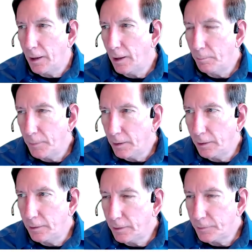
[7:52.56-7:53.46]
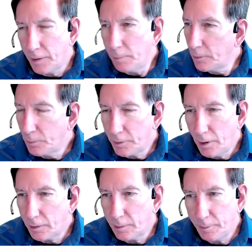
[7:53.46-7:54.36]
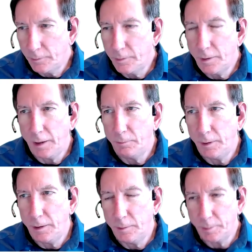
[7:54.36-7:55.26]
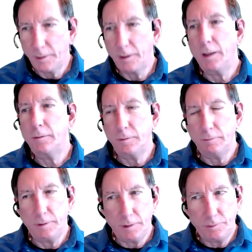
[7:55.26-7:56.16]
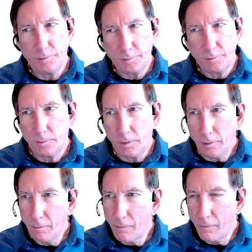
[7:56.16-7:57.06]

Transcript: In the example we're talking about today, we need to bring together the retention schedule,